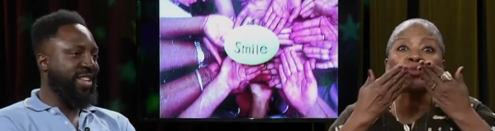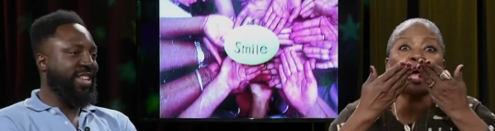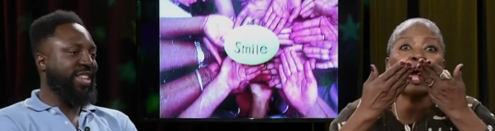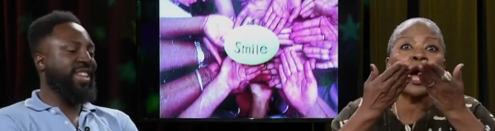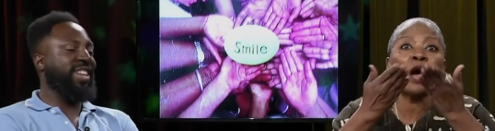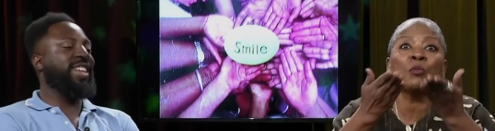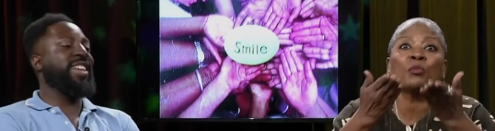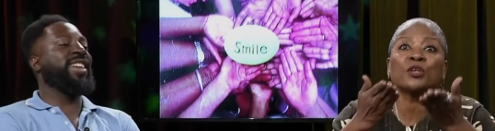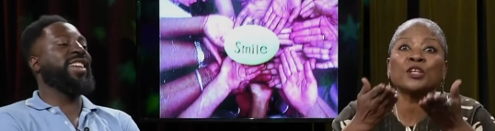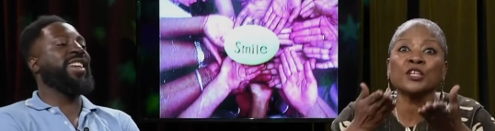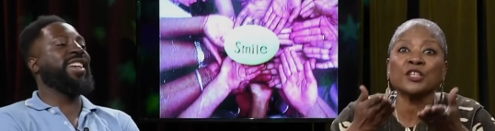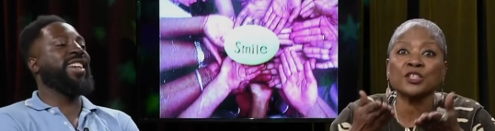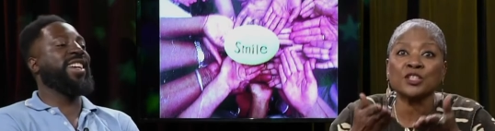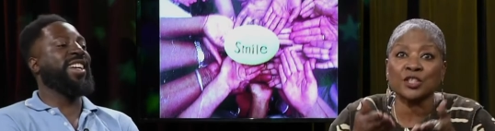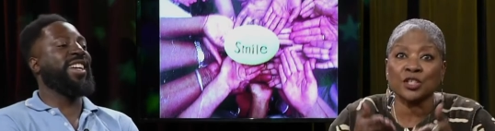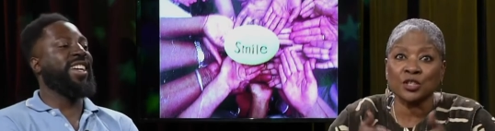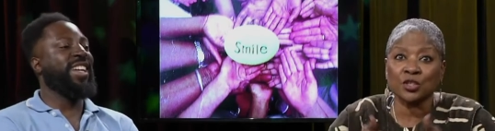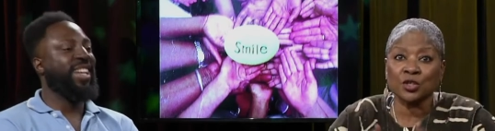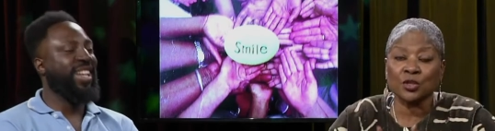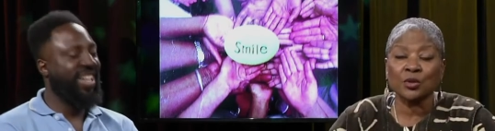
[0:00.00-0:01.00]
Speaker 1: I'm
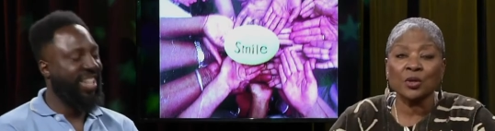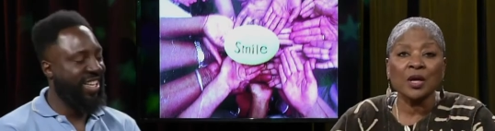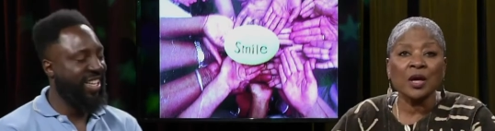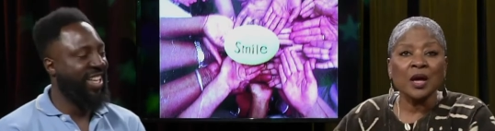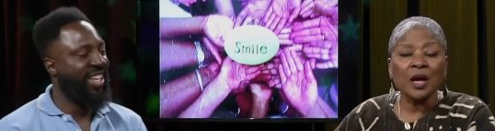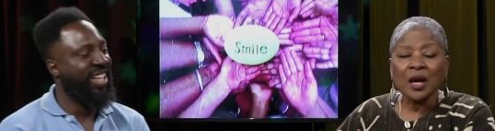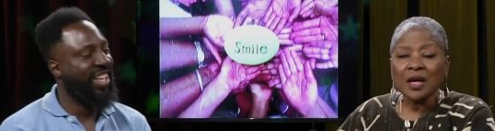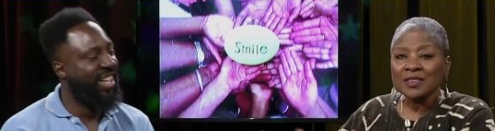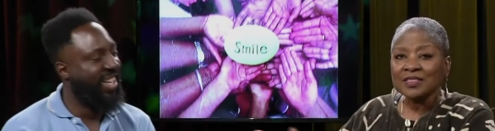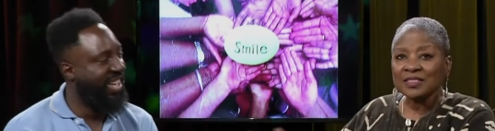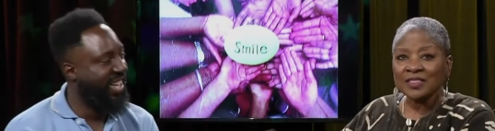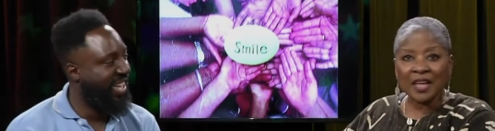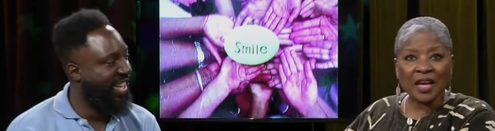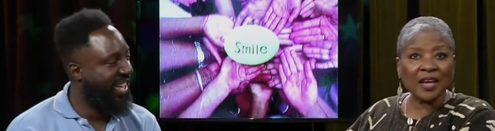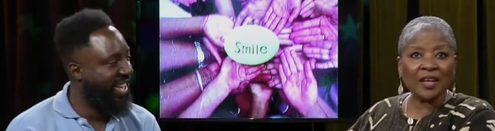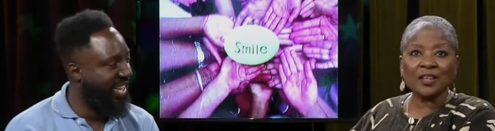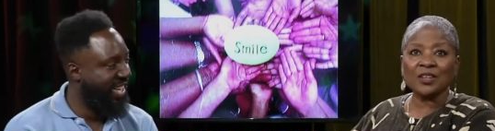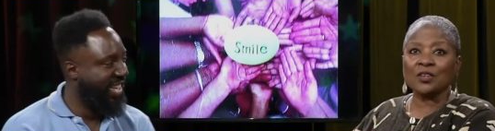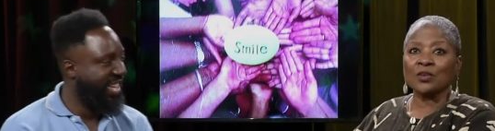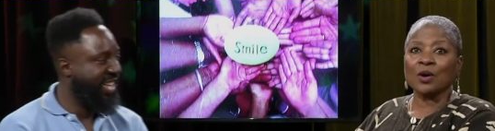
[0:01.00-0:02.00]
kissing you.
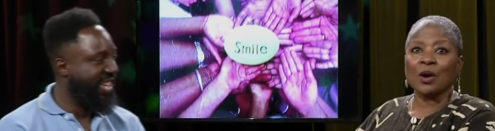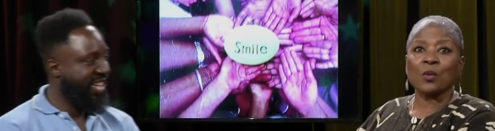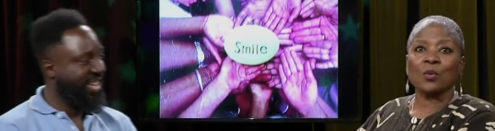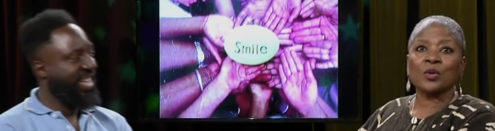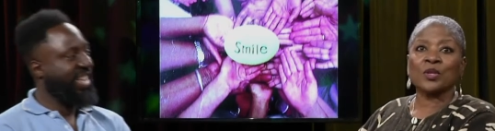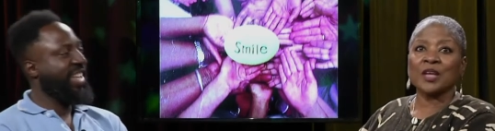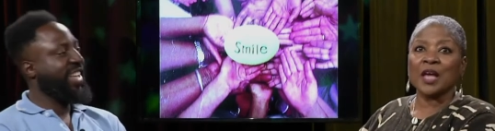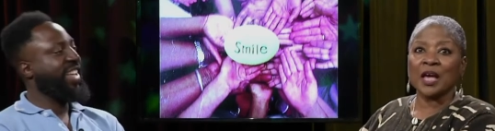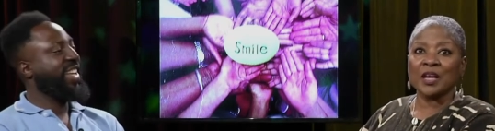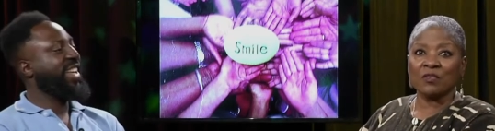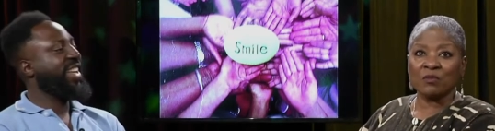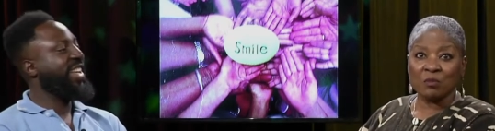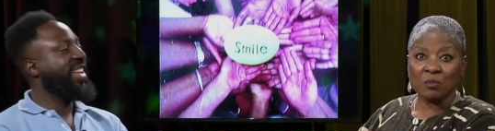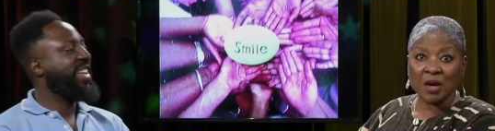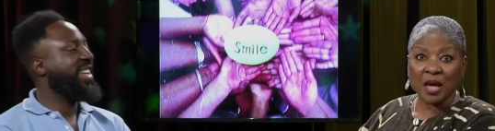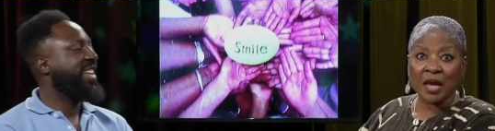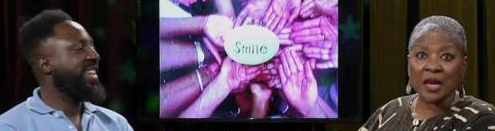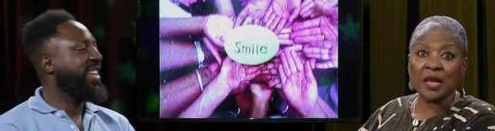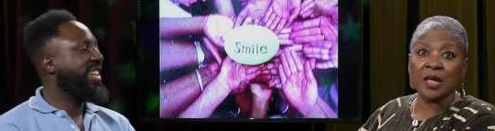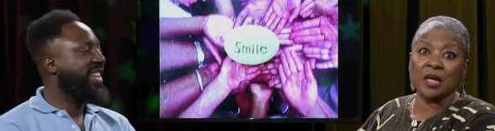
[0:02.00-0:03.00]
Thank you. I would not have
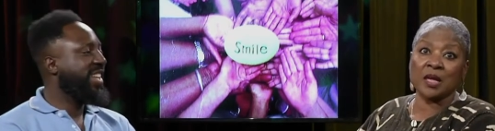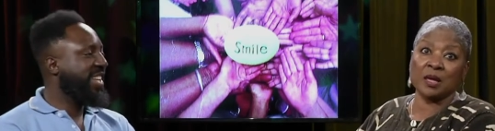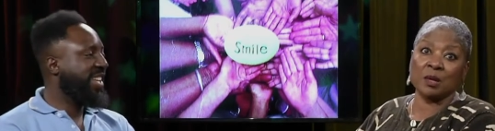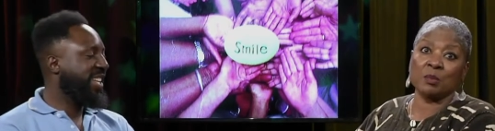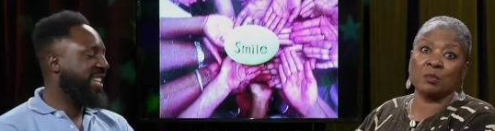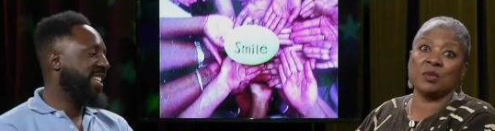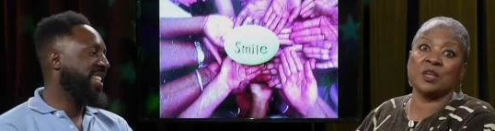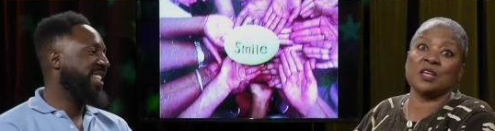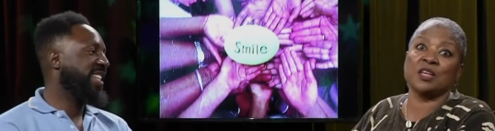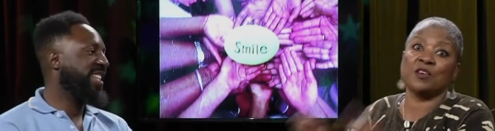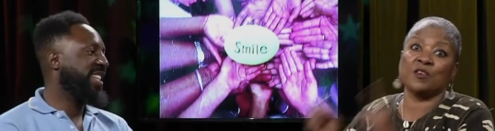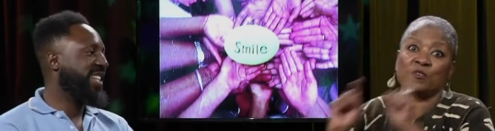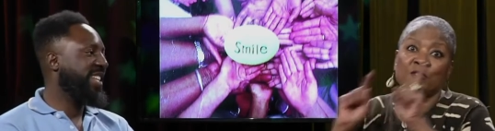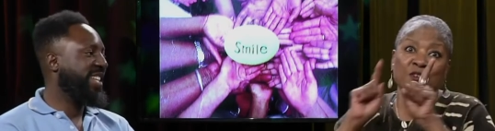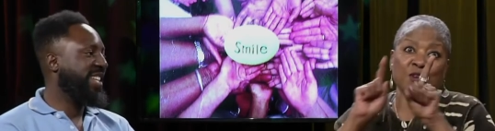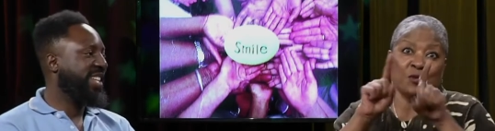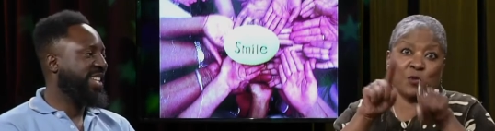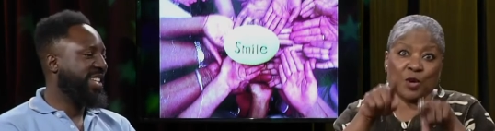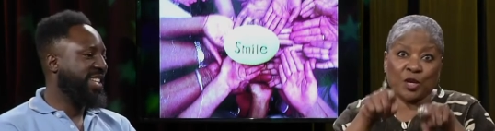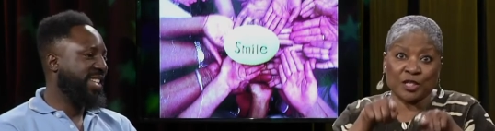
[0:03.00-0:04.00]
met him
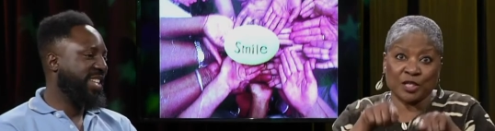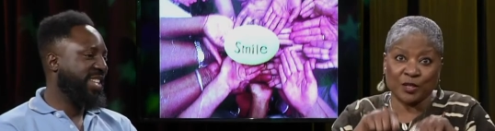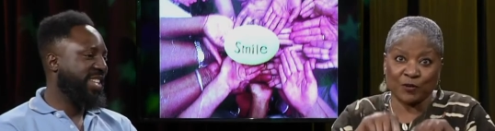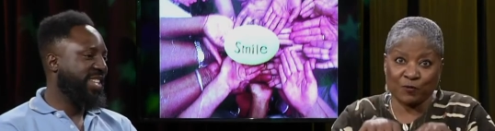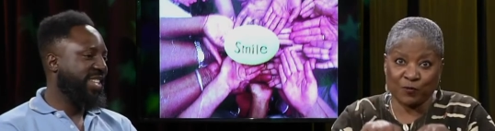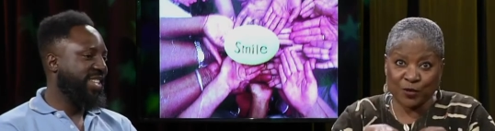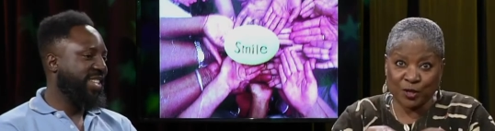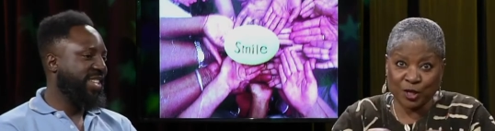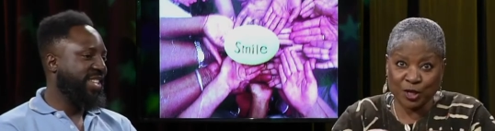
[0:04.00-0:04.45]
if it wasn't for